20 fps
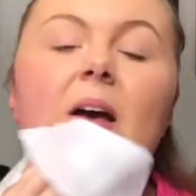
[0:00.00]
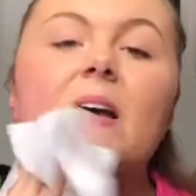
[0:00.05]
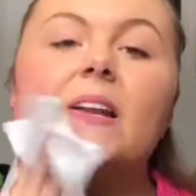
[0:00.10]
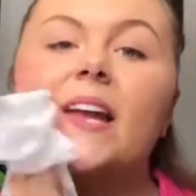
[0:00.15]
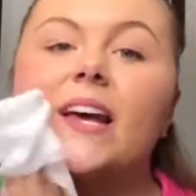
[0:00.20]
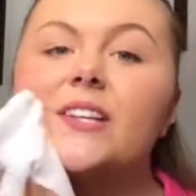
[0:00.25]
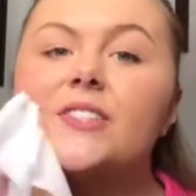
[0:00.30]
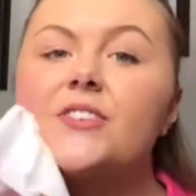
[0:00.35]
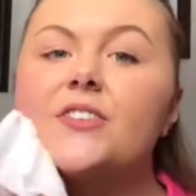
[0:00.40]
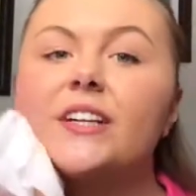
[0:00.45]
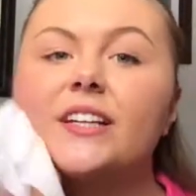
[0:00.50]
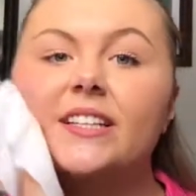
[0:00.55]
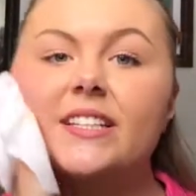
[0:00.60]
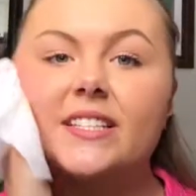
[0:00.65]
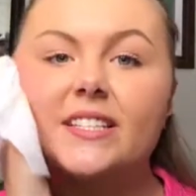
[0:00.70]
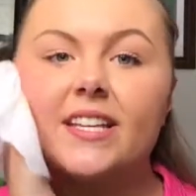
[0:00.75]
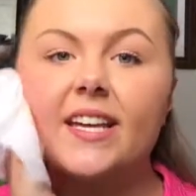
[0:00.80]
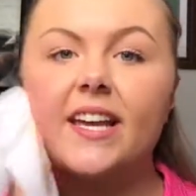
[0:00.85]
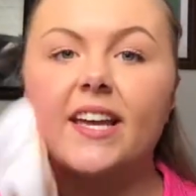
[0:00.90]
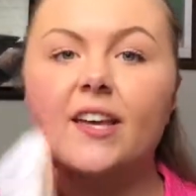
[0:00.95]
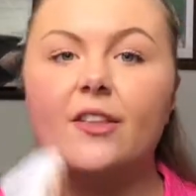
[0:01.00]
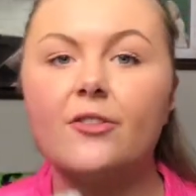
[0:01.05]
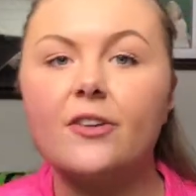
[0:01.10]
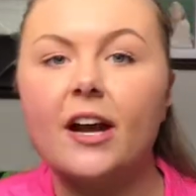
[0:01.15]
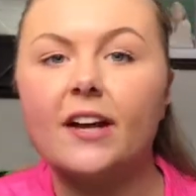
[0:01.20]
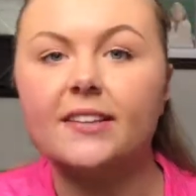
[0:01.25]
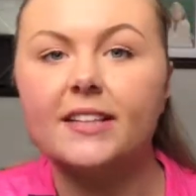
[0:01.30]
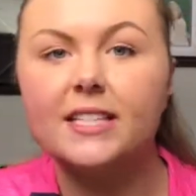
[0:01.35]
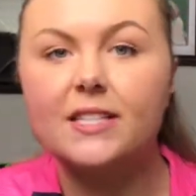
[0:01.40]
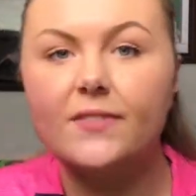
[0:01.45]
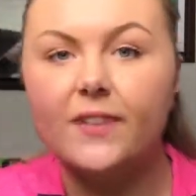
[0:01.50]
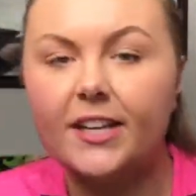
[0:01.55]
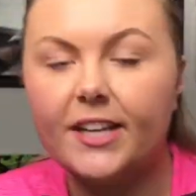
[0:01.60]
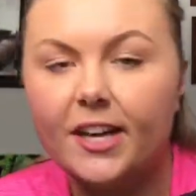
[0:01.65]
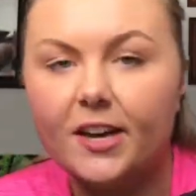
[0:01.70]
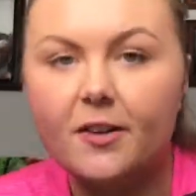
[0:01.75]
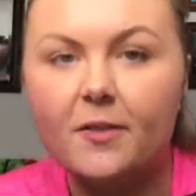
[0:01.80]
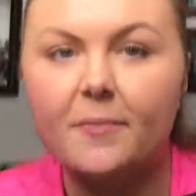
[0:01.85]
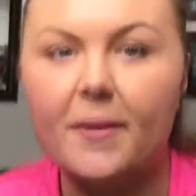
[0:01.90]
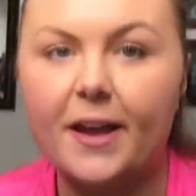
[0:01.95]
And as you can see throughout this
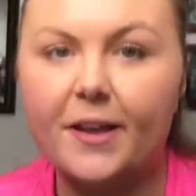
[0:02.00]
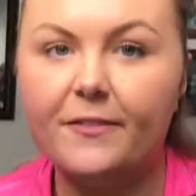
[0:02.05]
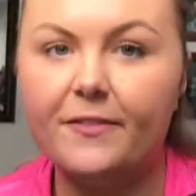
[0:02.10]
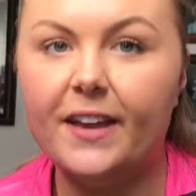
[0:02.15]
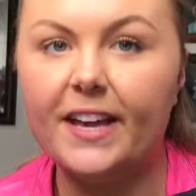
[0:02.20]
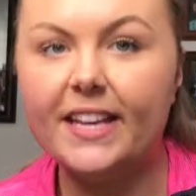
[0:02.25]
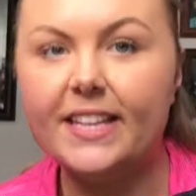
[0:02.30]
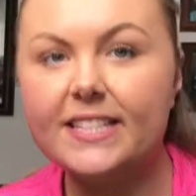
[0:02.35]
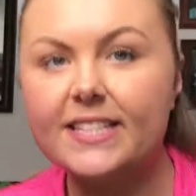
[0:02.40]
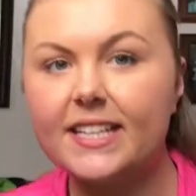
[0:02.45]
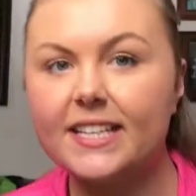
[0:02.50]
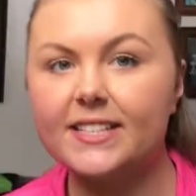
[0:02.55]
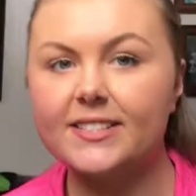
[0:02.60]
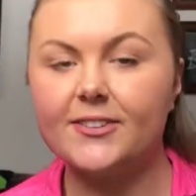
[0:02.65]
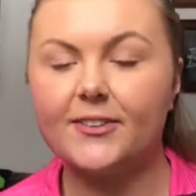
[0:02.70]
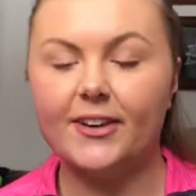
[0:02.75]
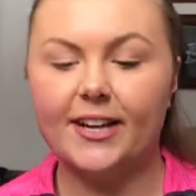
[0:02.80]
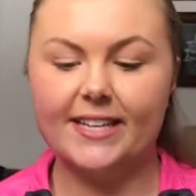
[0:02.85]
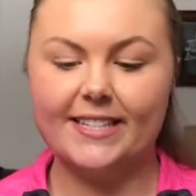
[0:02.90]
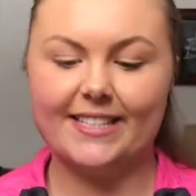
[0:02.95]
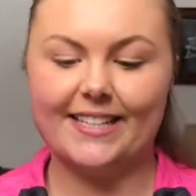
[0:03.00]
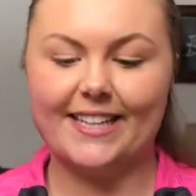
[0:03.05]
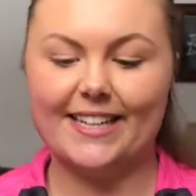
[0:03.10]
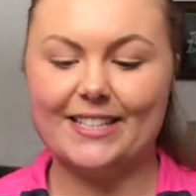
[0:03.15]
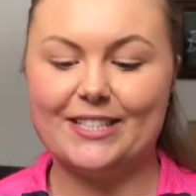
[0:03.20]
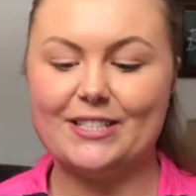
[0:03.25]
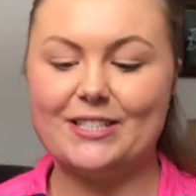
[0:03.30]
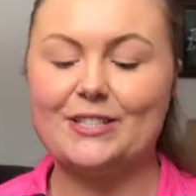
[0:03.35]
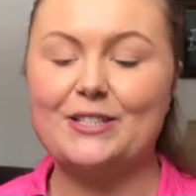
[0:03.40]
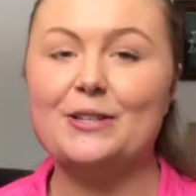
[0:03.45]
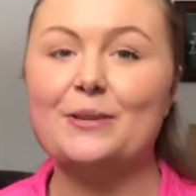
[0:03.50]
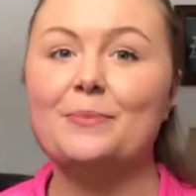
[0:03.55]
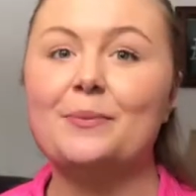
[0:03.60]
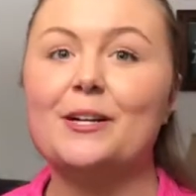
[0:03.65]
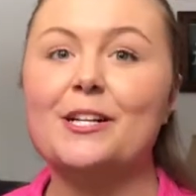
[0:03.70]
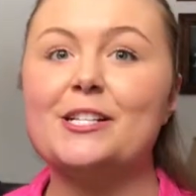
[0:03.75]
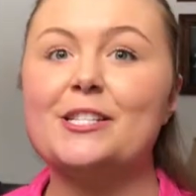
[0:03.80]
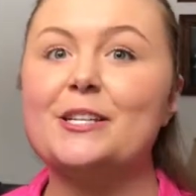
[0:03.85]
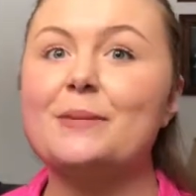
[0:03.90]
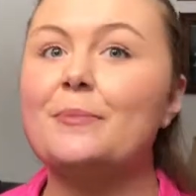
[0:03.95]
video, my face is going to get
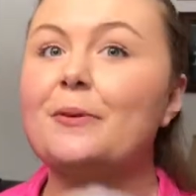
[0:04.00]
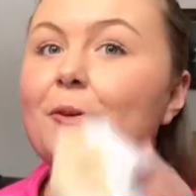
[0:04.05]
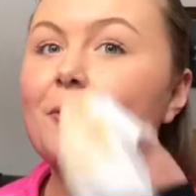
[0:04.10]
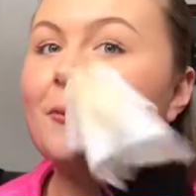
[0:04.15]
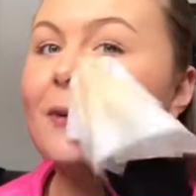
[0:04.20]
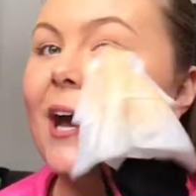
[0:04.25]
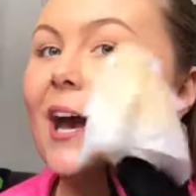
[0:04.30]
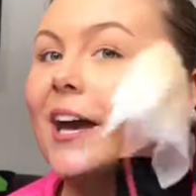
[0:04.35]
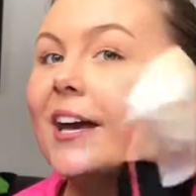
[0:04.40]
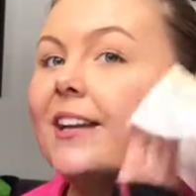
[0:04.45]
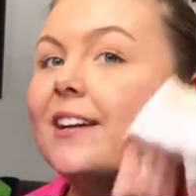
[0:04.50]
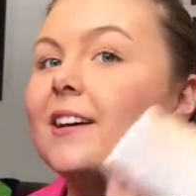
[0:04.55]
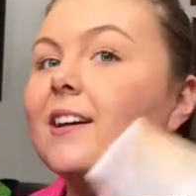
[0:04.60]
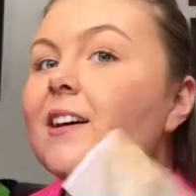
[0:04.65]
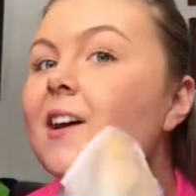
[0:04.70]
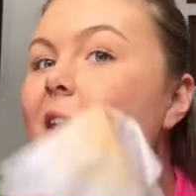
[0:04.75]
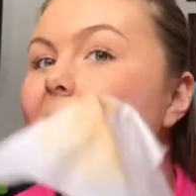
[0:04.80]
super, super red.